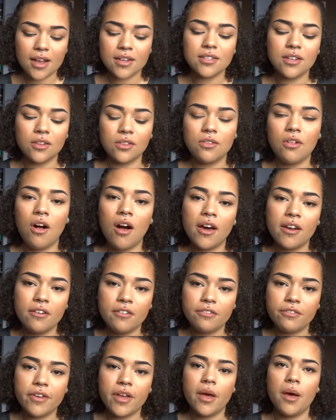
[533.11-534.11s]
a lot
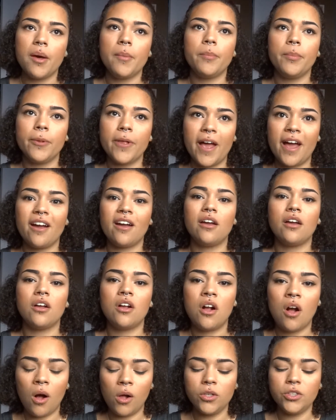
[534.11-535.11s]
of Black
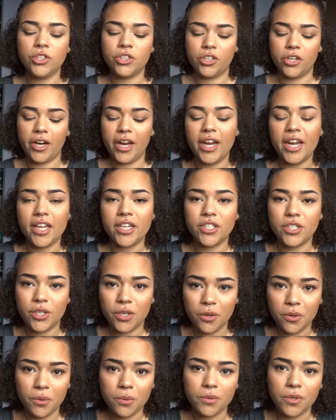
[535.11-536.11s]
culture in it
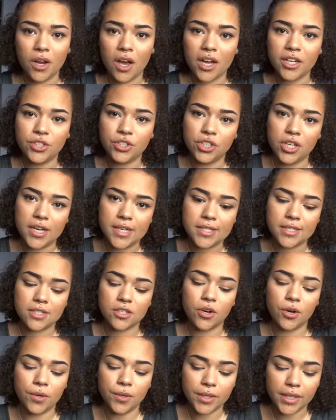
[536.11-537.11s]
too, not
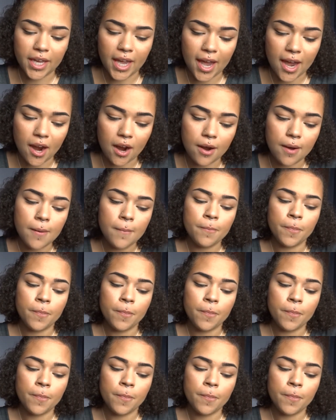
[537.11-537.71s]
just curly hair,